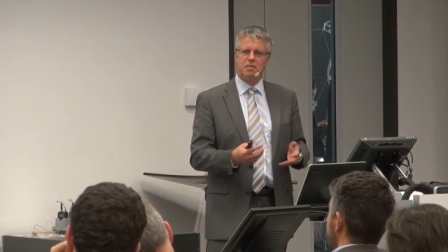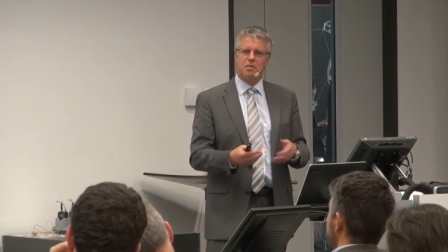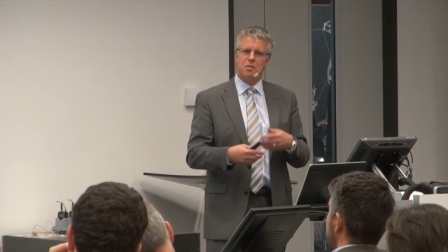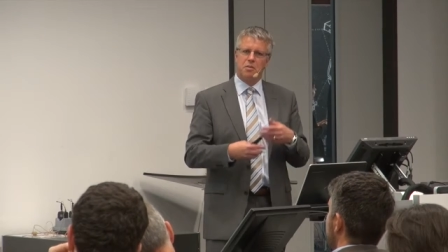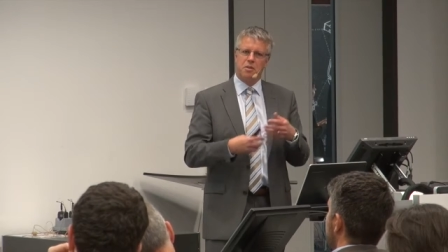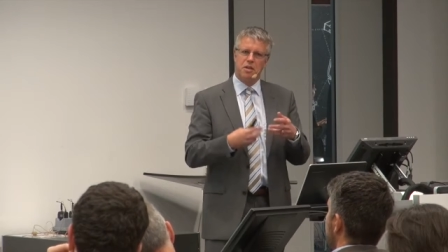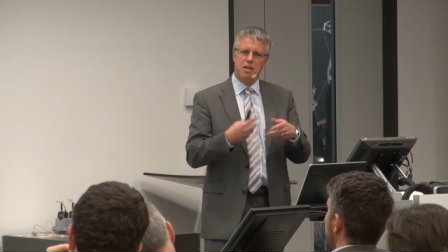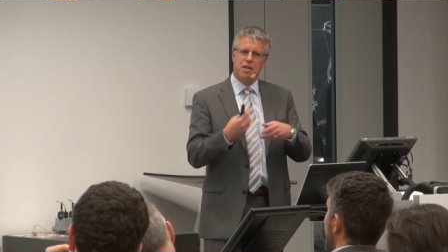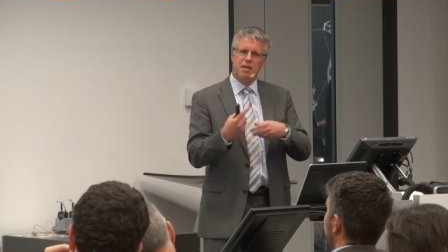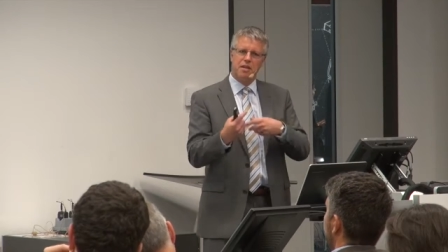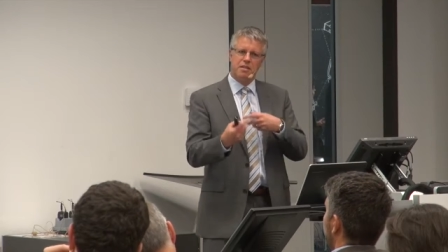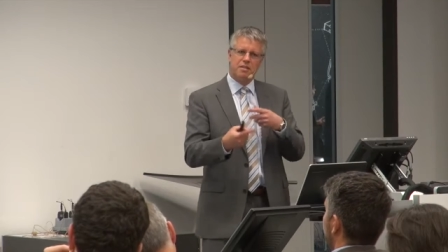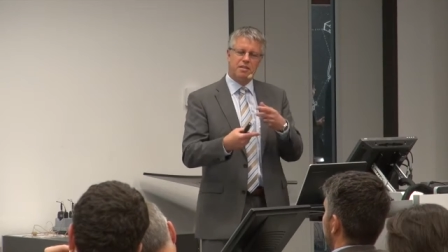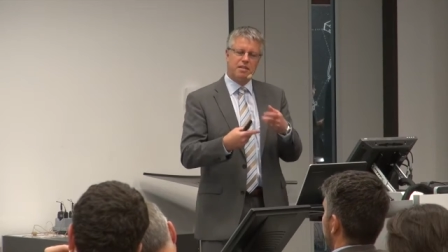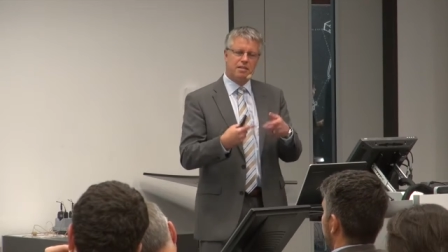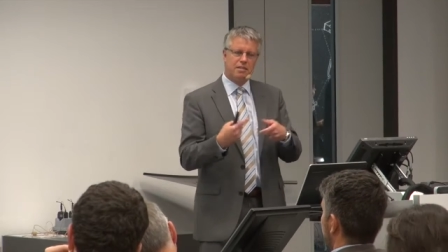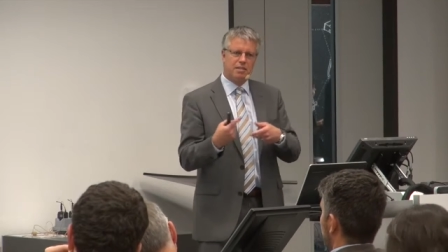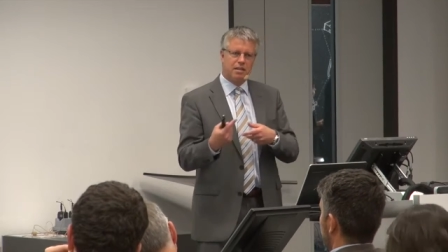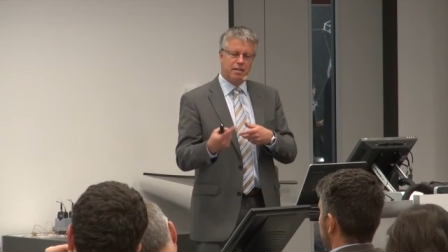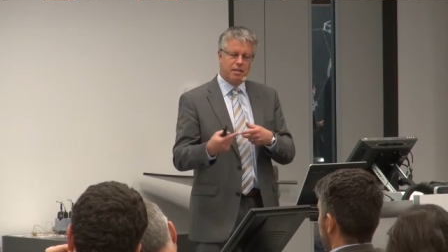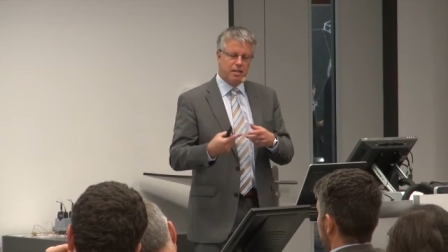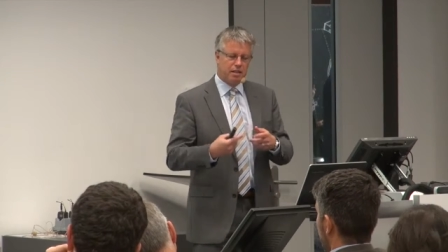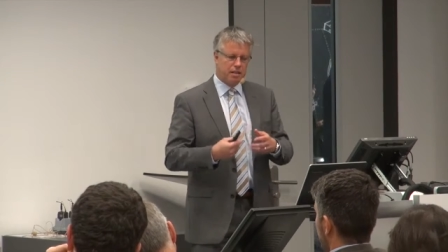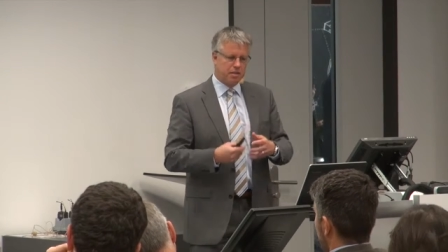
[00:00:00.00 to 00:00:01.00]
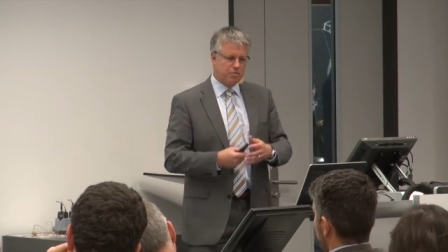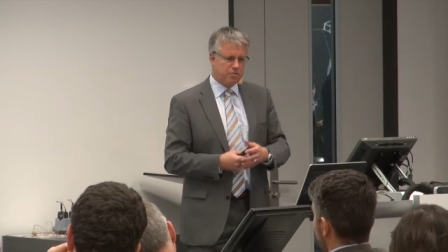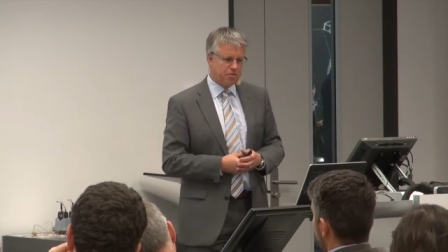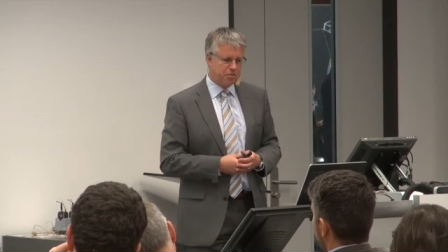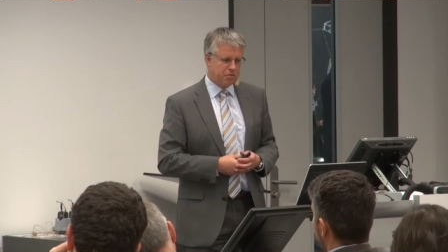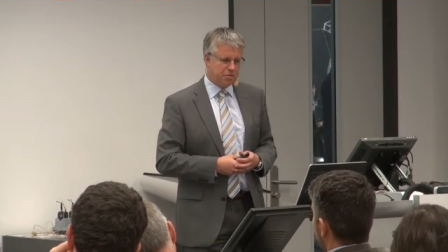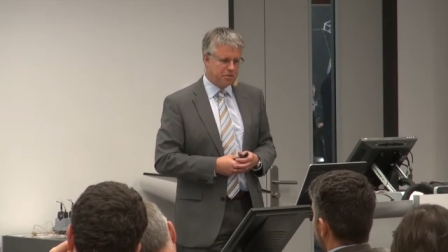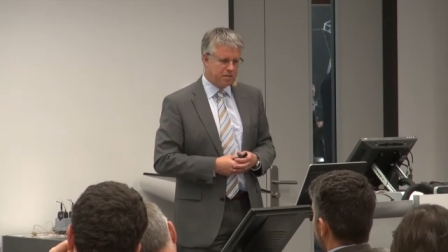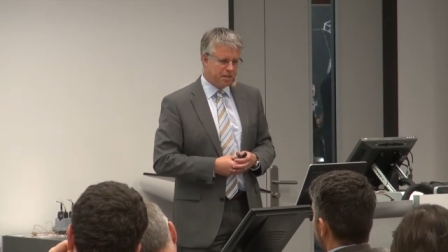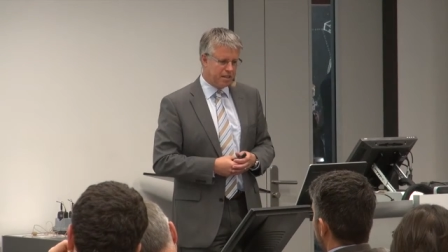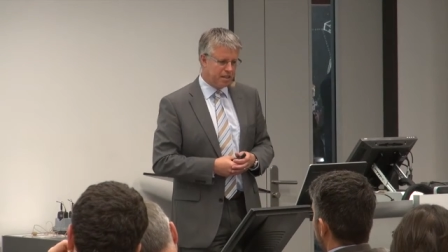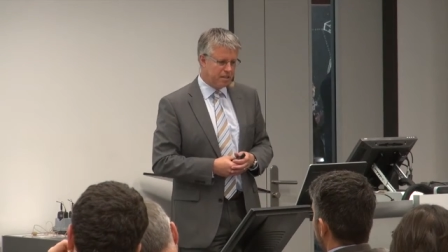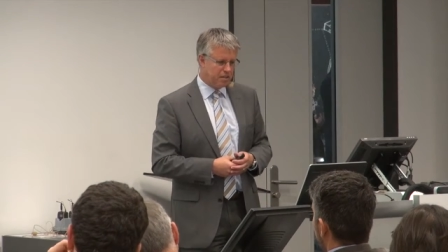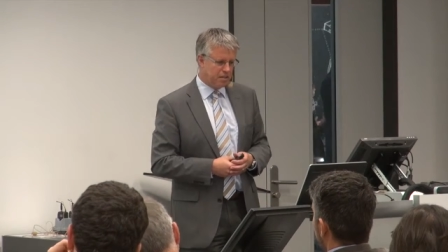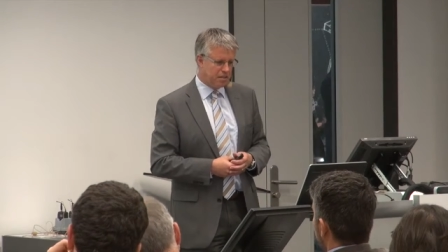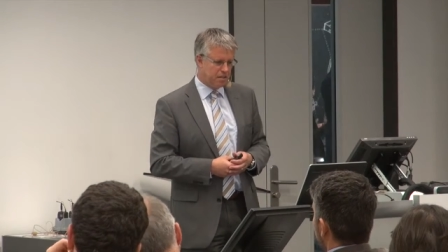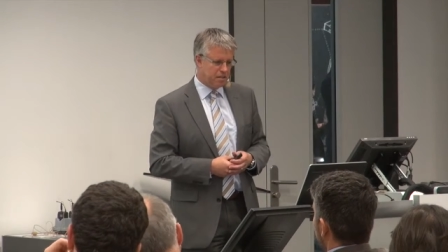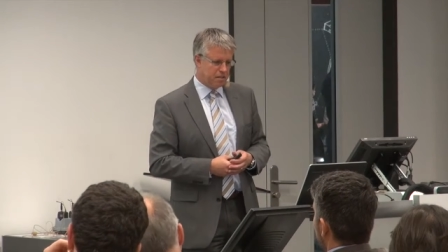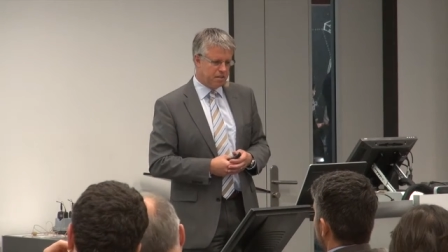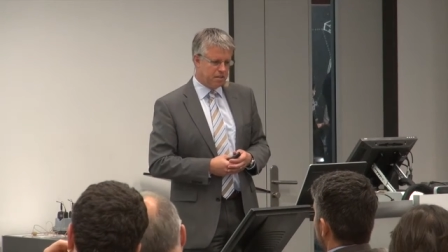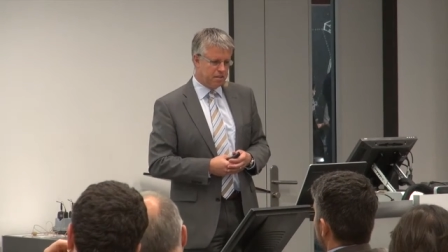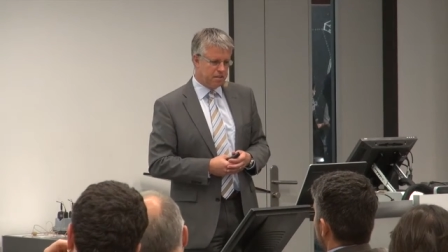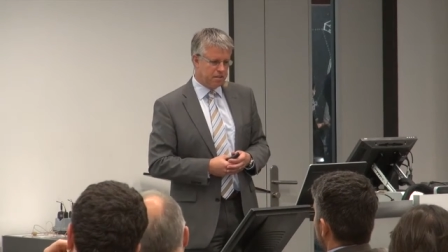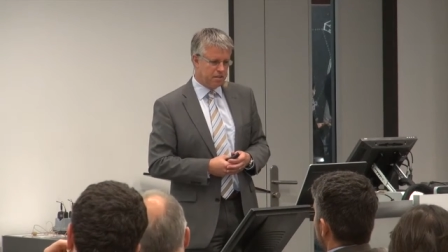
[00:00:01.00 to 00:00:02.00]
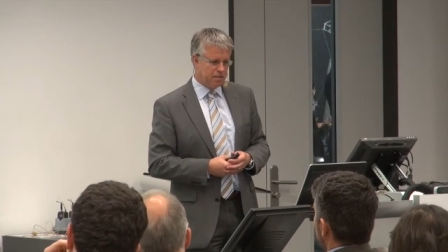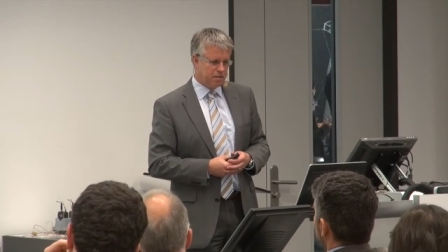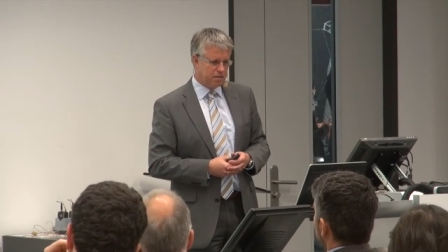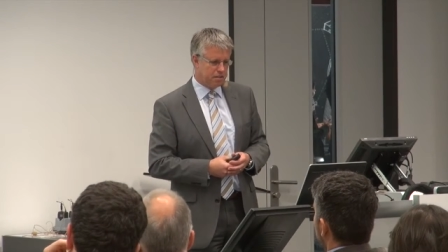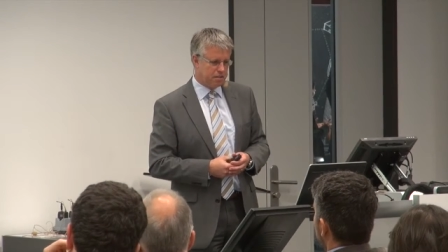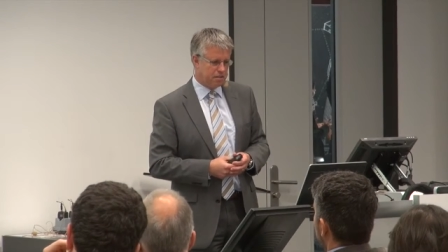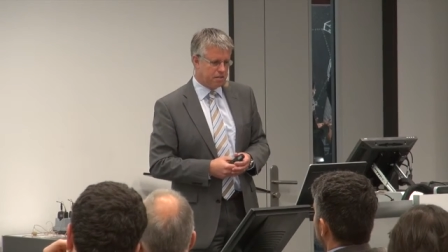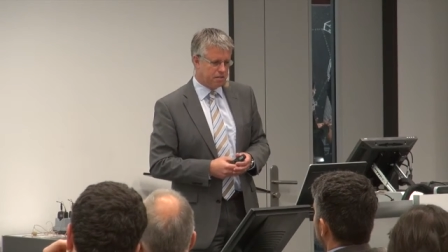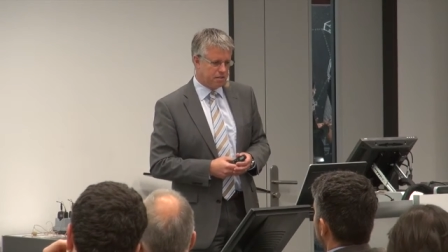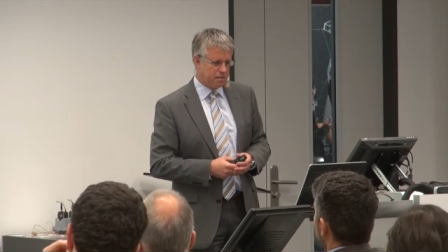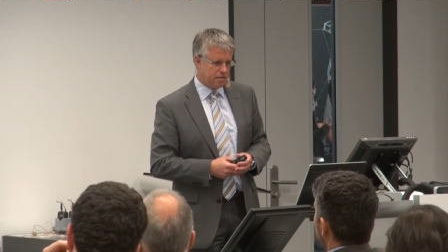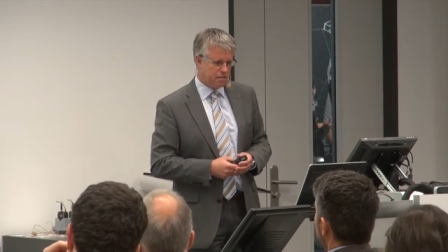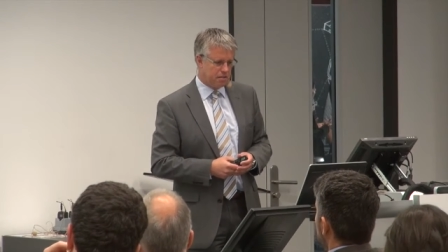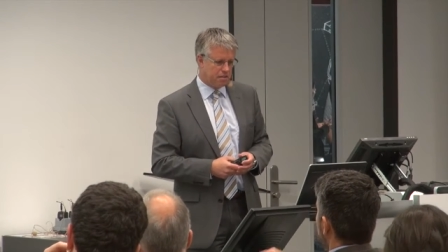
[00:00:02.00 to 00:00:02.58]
So this link with reality is